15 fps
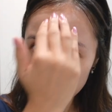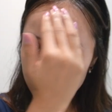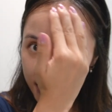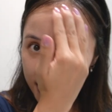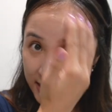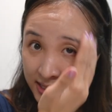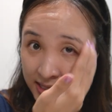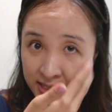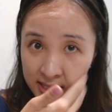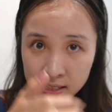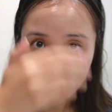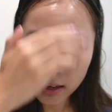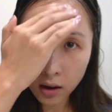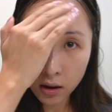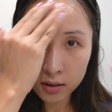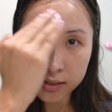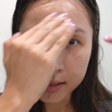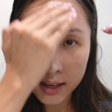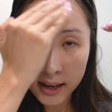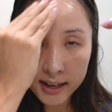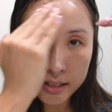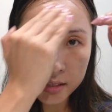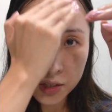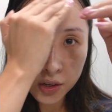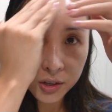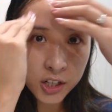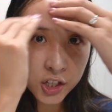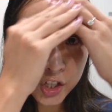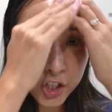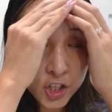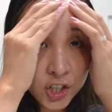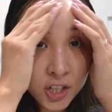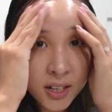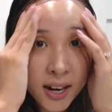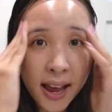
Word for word: it is zinc oxide, so it should